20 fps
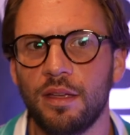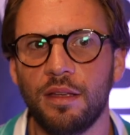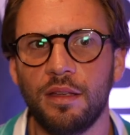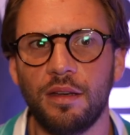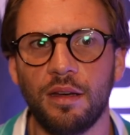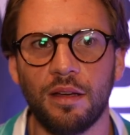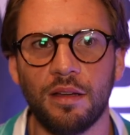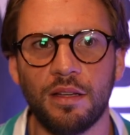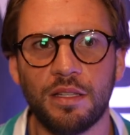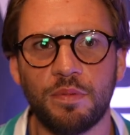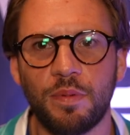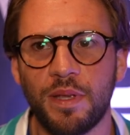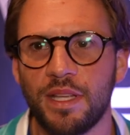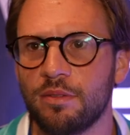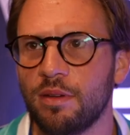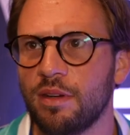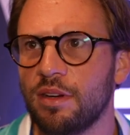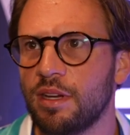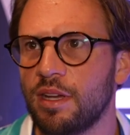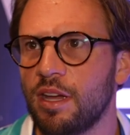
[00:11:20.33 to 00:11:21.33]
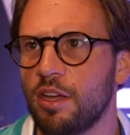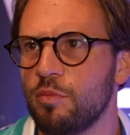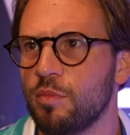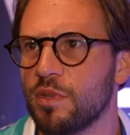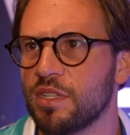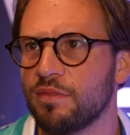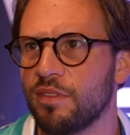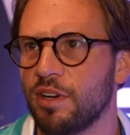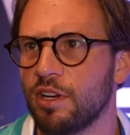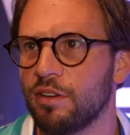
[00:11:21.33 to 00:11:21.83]
You know, I speak to Eric
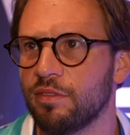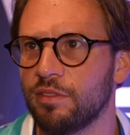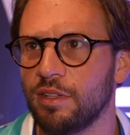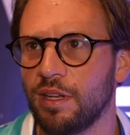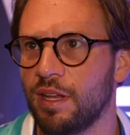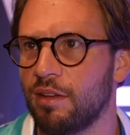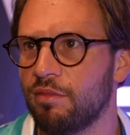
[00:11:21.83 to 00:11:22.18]
Gomez very often,